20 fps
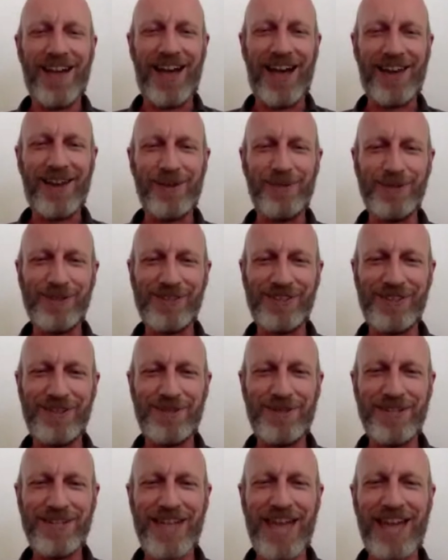I will see
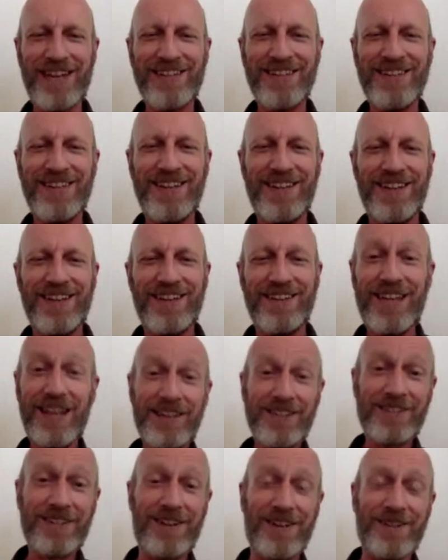you again
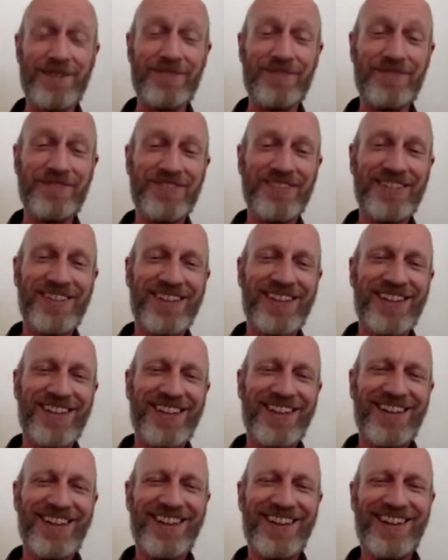next time.
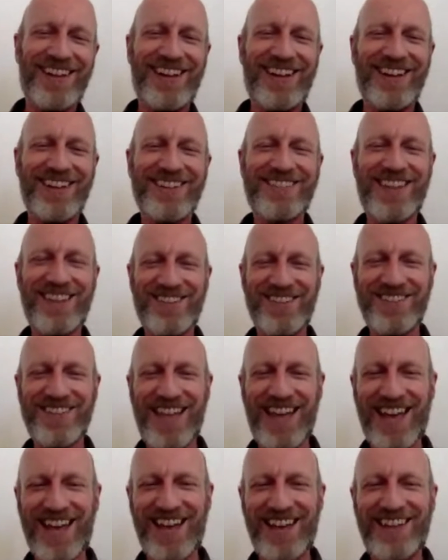Take good
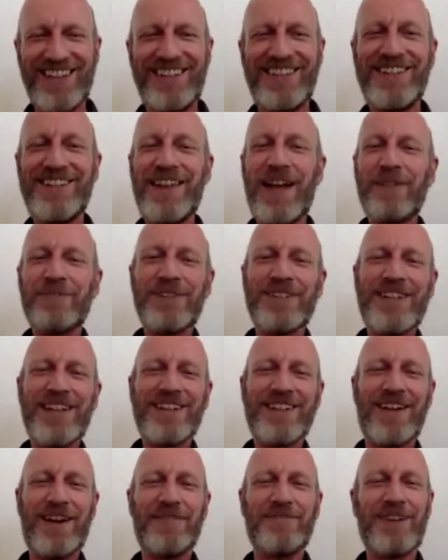care, love and
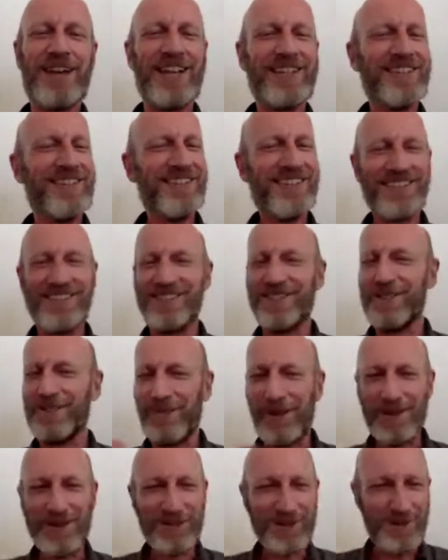let love, and see you
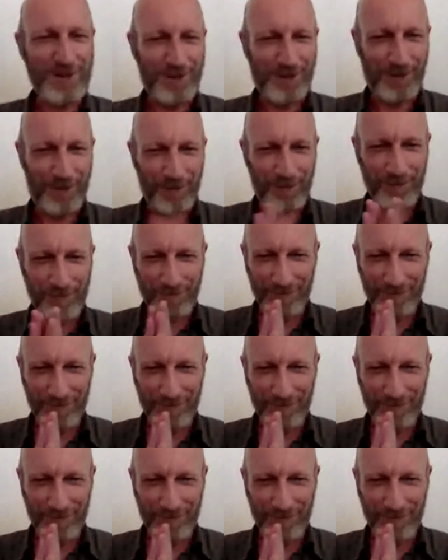very soon.